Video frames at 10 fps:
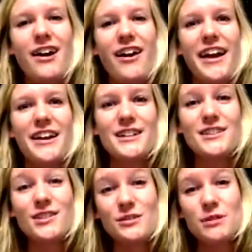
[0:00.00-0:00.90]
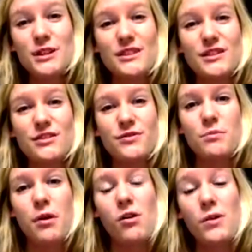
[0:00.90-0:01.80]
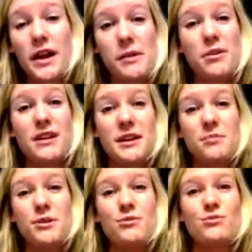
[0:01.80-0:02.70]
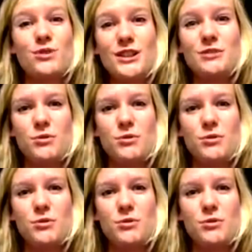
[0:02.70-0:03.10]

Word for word: Uh, it is a completely different ball game, but it can be really